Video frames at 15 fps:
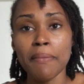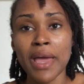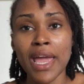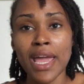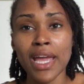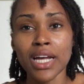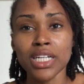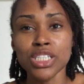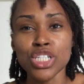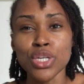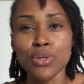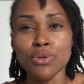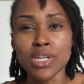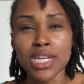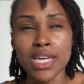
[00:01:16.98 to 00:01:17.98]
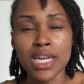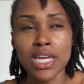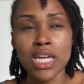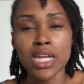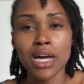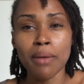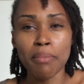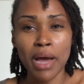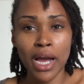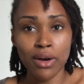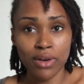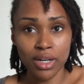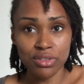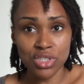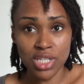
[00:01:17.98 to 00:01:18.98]
and you need a
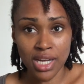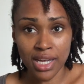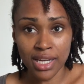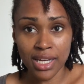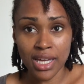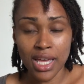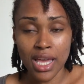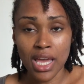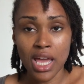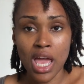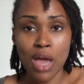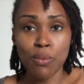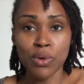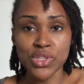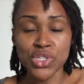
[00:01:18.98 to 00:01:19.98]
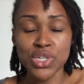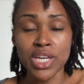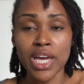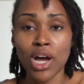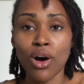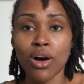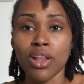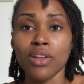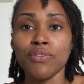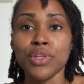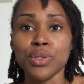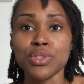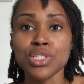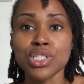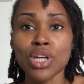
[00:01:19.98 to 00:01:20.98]
background check. Once you get all of
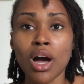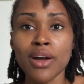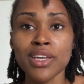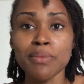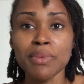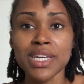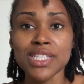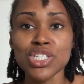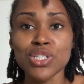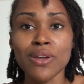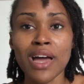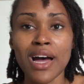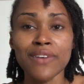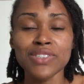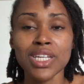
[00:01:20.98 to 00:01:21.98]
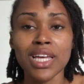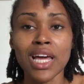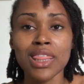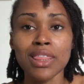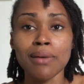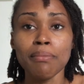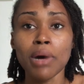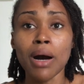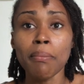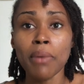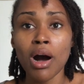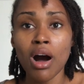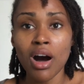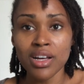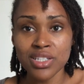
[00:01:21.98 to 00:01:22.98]
those documents, you have to get them
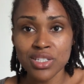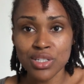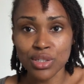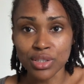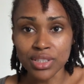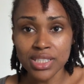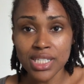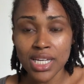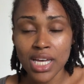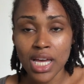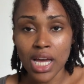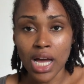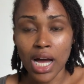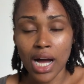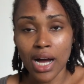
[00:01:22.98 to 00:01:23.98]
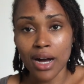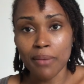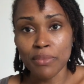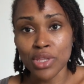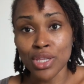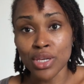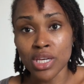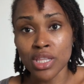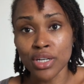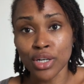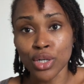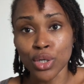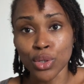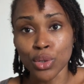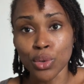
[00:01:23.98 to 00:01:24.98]
apostilled. You either
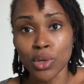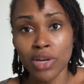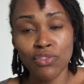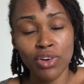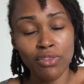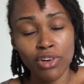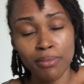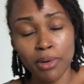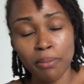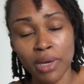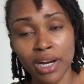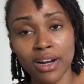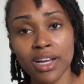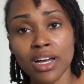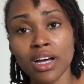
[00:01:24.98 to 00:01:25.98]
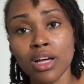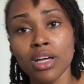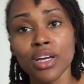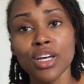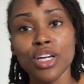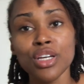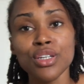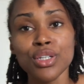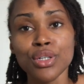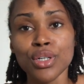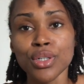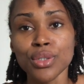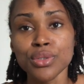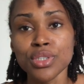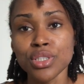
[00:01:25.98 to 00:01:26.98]
go, if you're from America, you
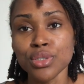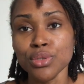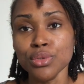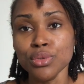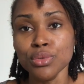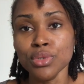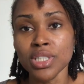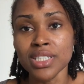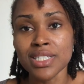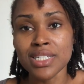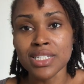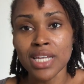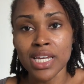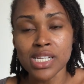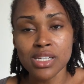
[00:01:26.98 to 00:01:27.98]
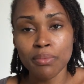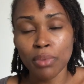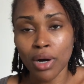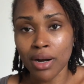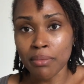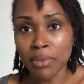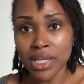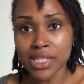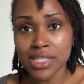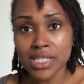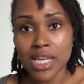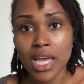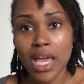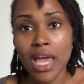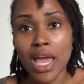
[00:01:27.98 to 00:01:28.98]
go to the State Department
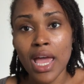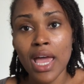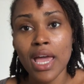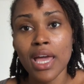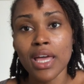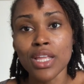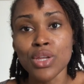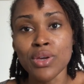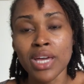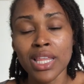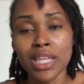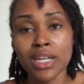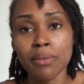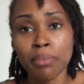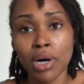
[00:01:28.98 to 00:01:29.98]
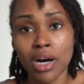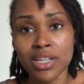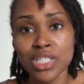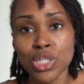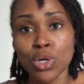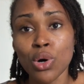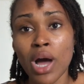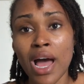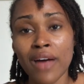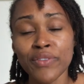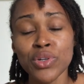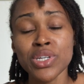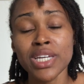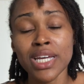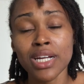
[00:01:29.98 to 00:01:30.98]
and you get it apostilled. After you
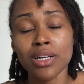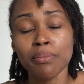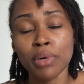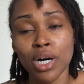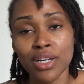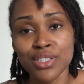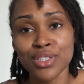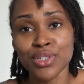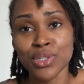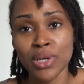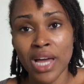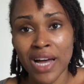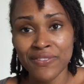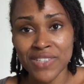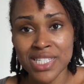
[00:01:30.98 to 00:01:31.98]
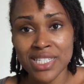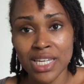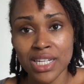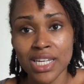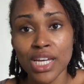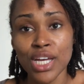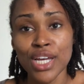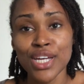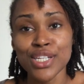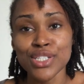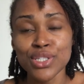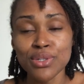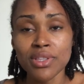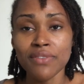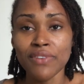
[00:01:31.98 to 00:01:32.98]
get it apostilled, you have to send it
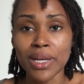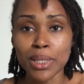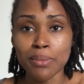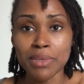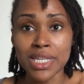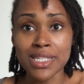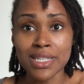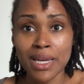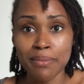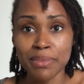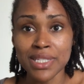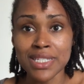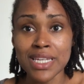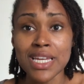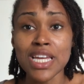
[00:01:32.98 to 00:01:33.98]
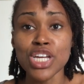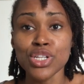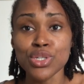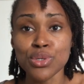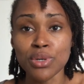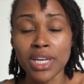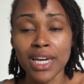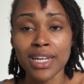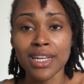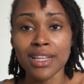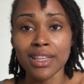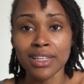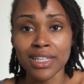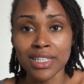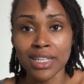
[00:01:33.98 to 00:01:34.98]
to the Vietnamese embassy to get it
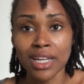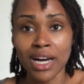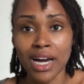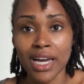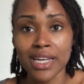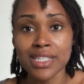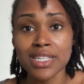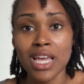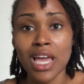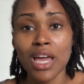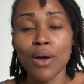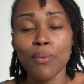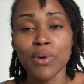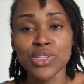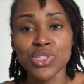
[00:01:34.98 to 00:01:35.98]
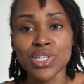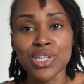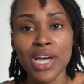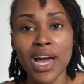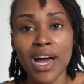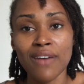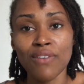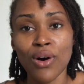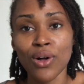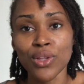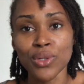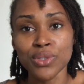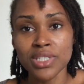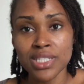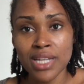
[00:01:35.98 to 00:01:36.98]
legalized. Once you have all
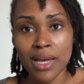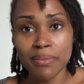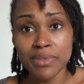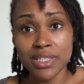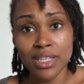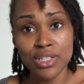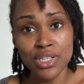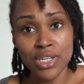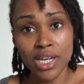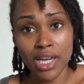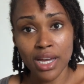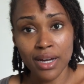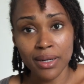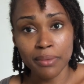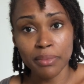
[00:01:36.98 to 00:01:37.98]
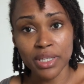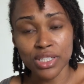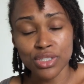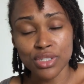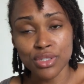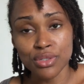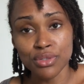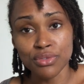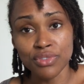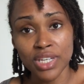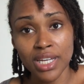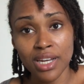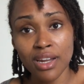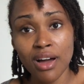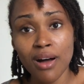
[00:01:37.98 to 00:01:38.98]
those steps, then you can come into
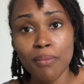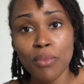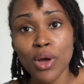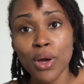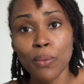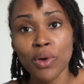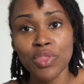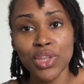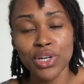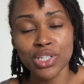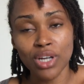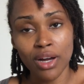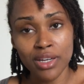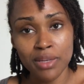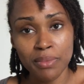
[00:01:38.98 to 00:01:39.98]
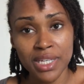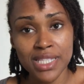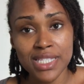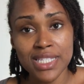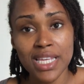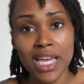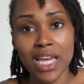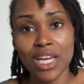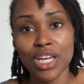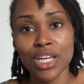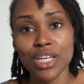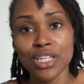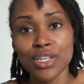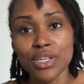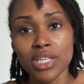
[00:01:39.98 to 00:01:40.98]
Vietnam with your documents.
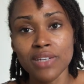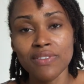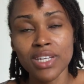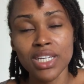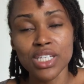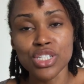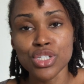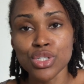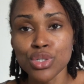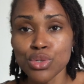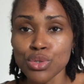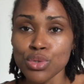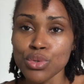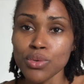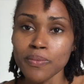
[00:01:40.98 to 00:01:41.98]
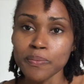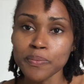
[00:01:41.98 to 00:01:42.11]
You give it in to